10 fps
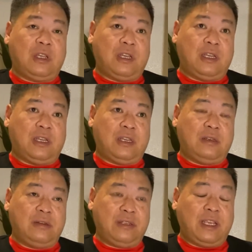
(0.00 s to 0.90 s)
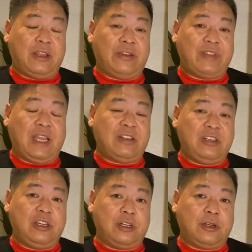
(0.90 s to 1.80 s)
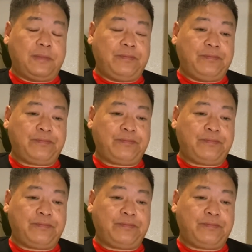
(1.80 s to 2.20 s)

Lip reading: of that year.